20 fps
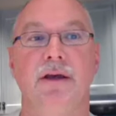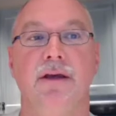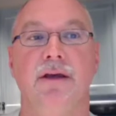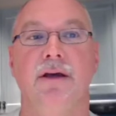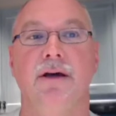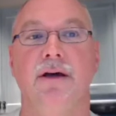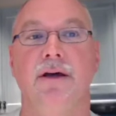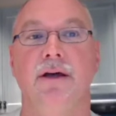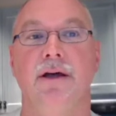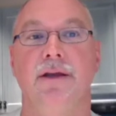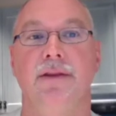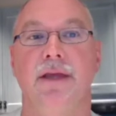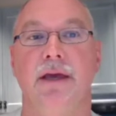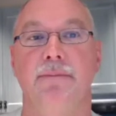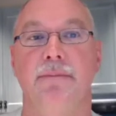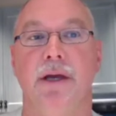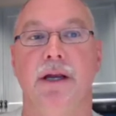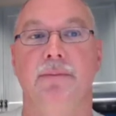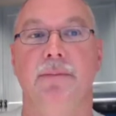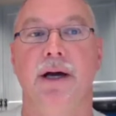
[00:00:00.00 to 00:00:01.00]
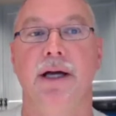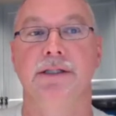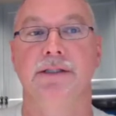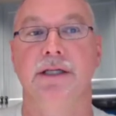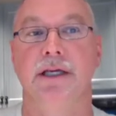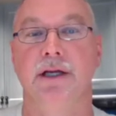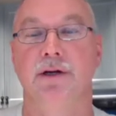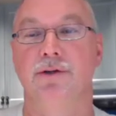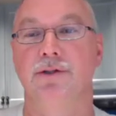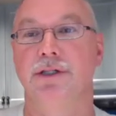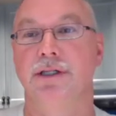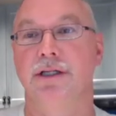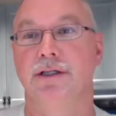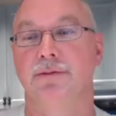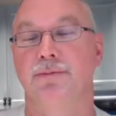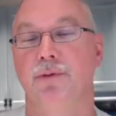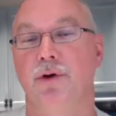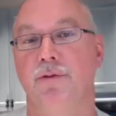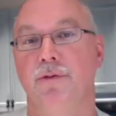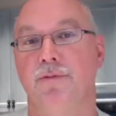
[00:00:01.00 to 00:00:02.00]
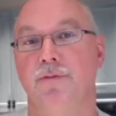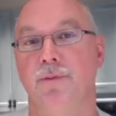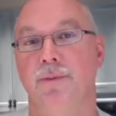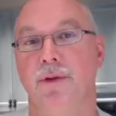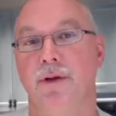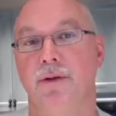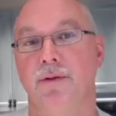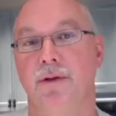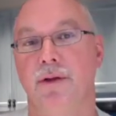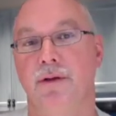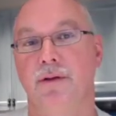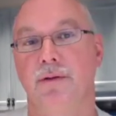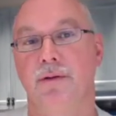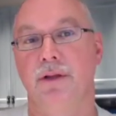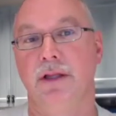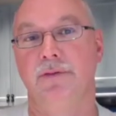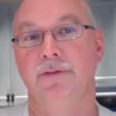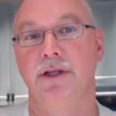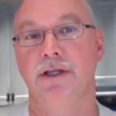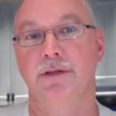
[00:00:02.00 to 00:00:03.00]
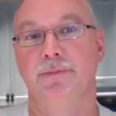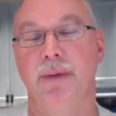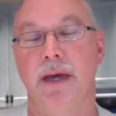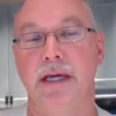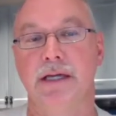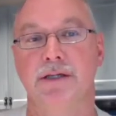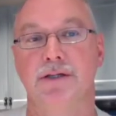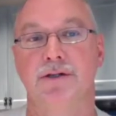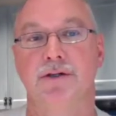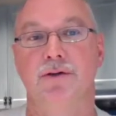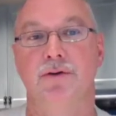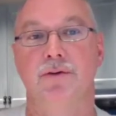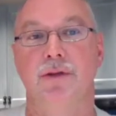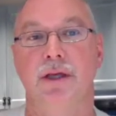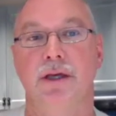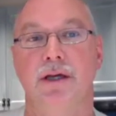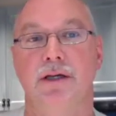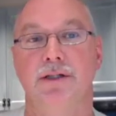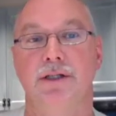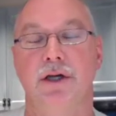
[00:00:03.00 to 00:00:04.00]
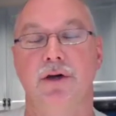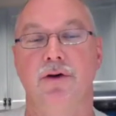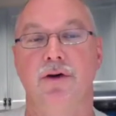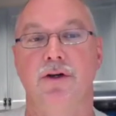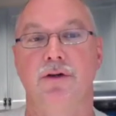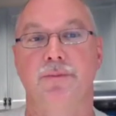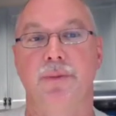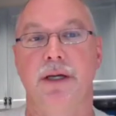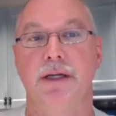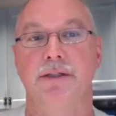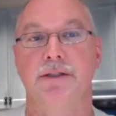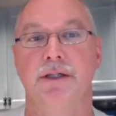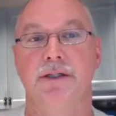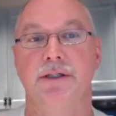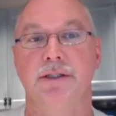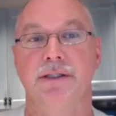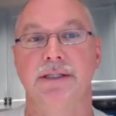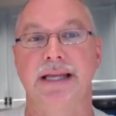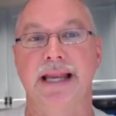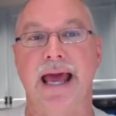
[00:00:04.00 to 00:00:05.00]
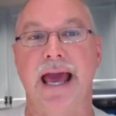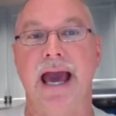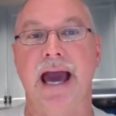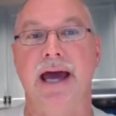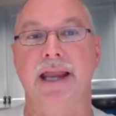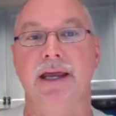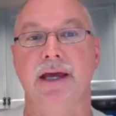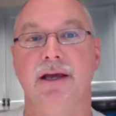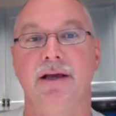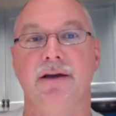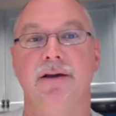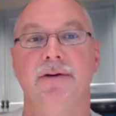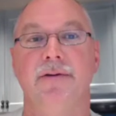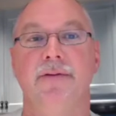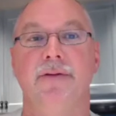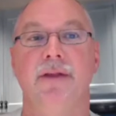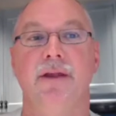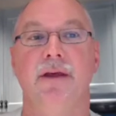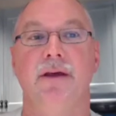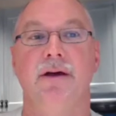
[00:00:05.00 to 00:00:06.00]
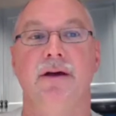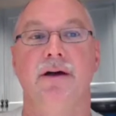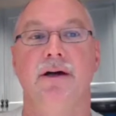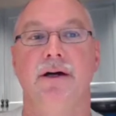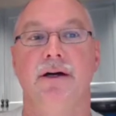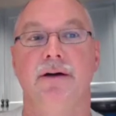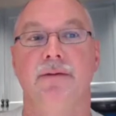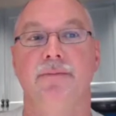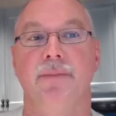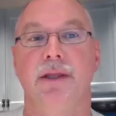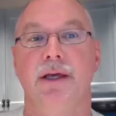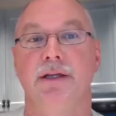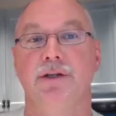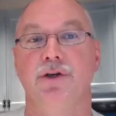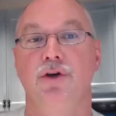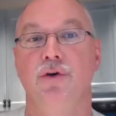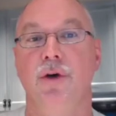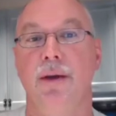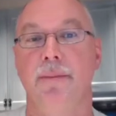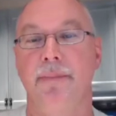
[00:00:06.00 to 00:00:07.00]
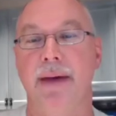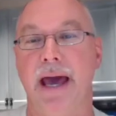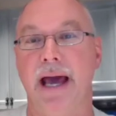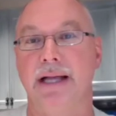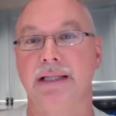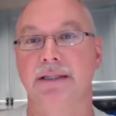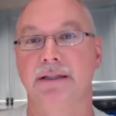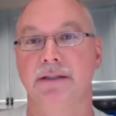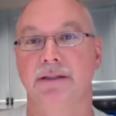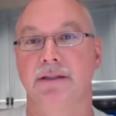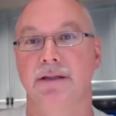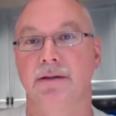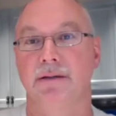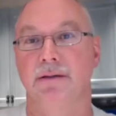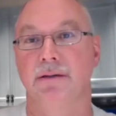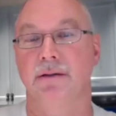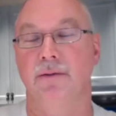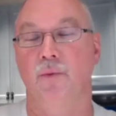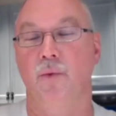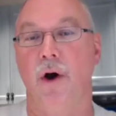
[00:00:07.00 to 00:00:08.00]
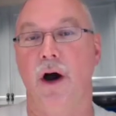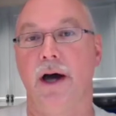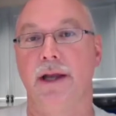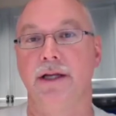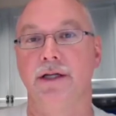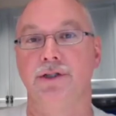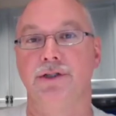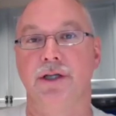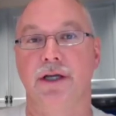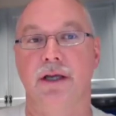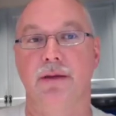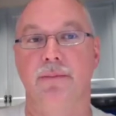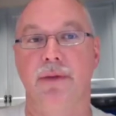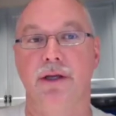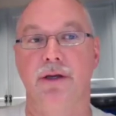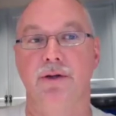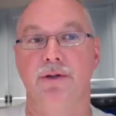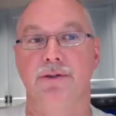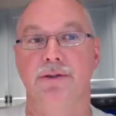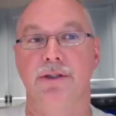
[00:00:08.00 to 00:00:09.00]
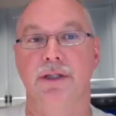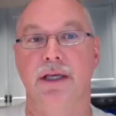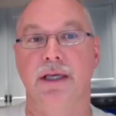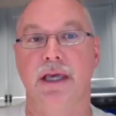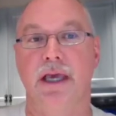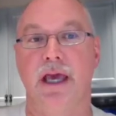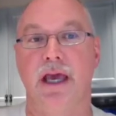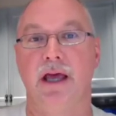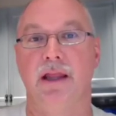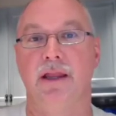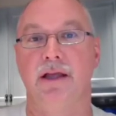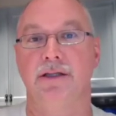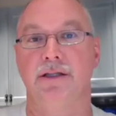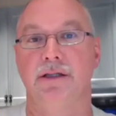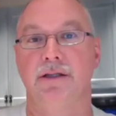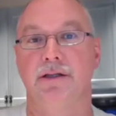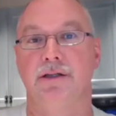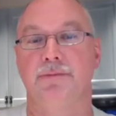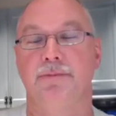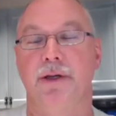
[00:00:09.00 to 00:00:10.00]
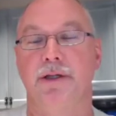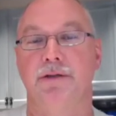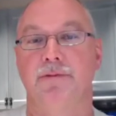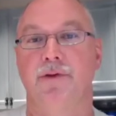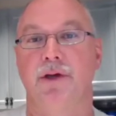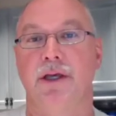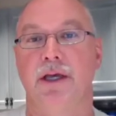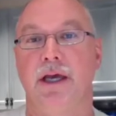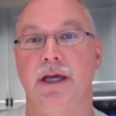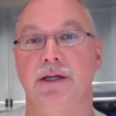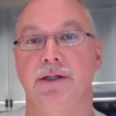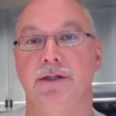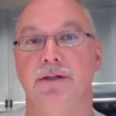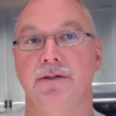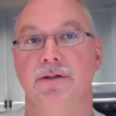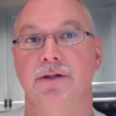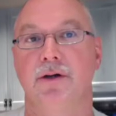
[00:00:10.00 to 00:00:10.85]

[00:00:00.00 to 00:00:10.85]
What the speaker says: They minimize the energy that's moving from the living space to the exterior space, such as an attic. They do impact the wattage that can be used in the can. That's in the specification.